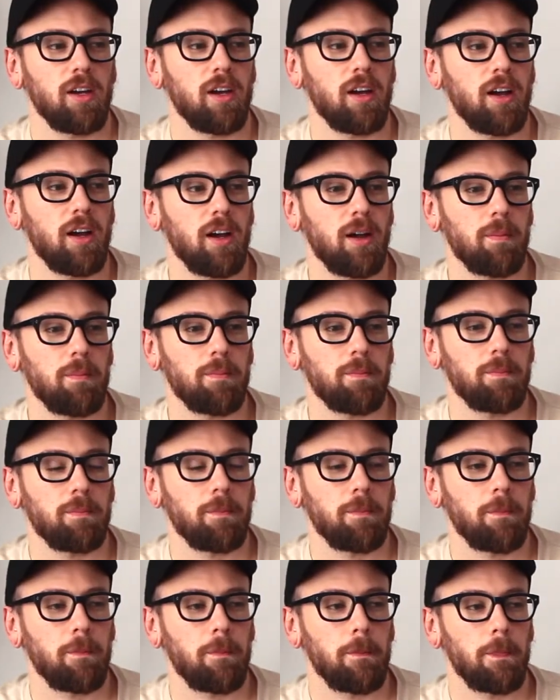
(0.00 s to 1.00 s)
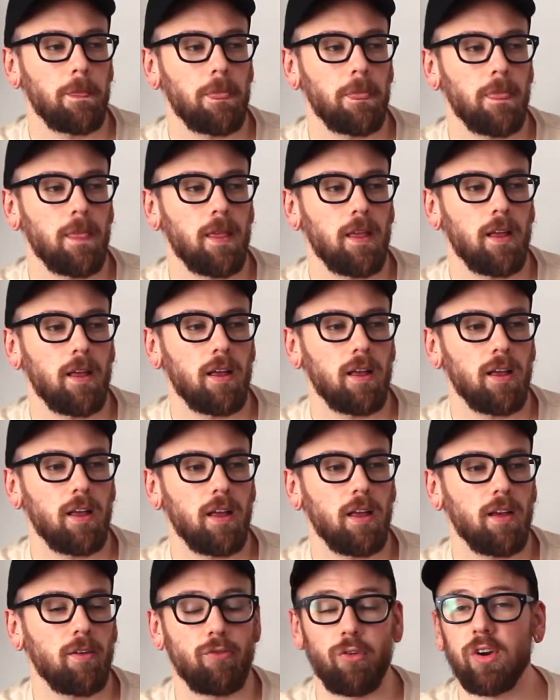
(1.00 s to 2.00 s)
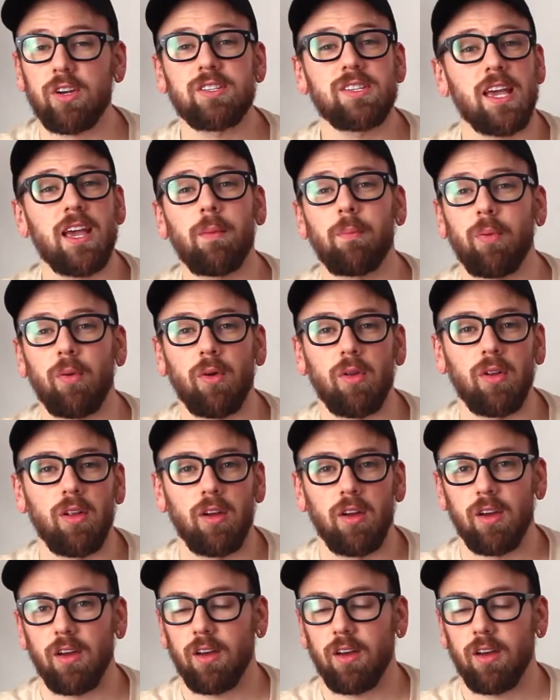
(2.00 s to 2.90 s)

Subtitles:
For example,